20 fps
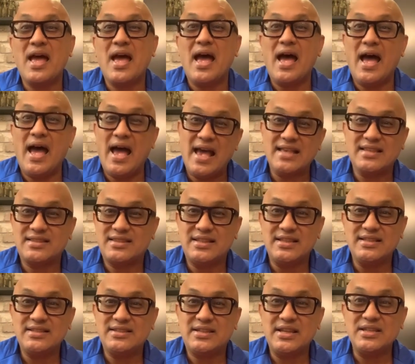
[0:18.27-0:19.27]
As
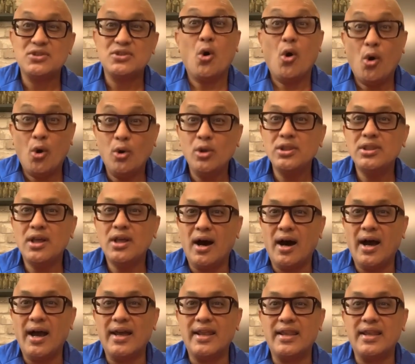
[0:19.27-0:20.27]
these days all the
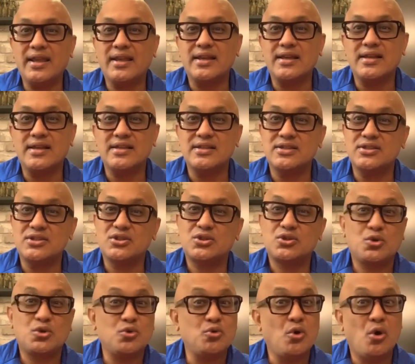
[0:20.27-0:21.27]
hiring is
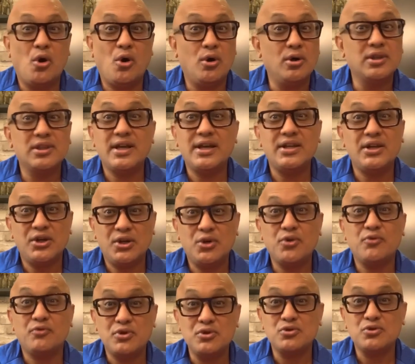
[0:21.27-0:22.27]
through online
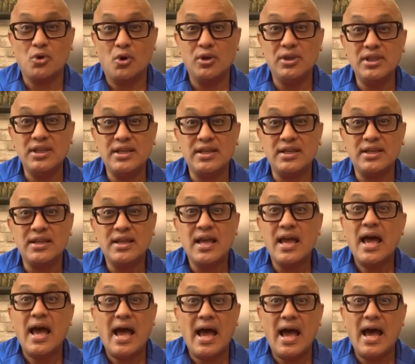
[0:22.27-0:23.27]
interviews only,
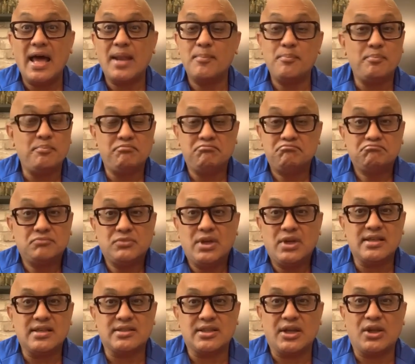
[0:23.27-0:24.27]
and
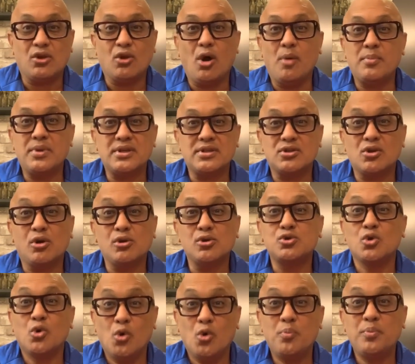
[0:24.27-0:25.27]
as the economy is
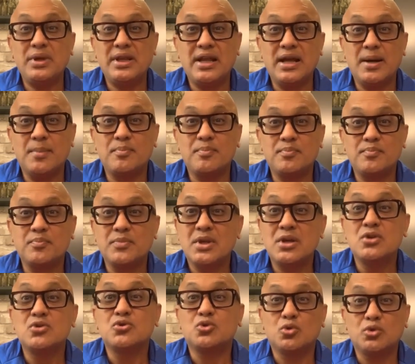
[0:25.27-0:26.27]
also opening up,
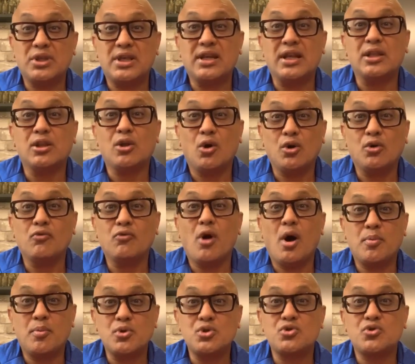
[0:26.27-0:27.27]
so there are a lot of
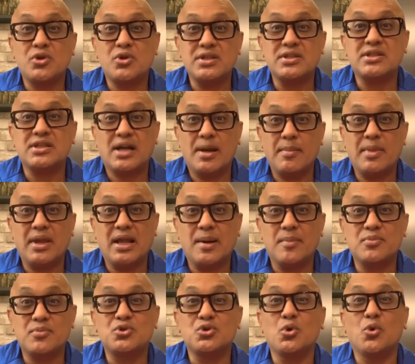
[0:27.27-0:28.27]
opportunities coming
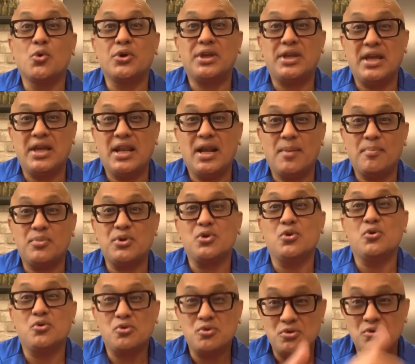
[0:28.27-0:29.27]
up. So gear up
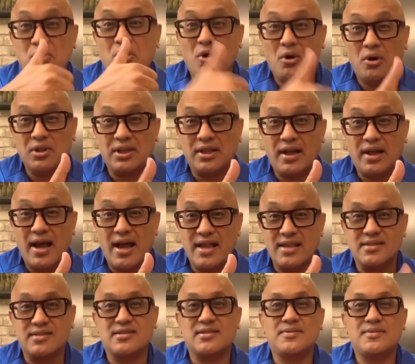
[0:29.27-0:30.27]
you all the guys.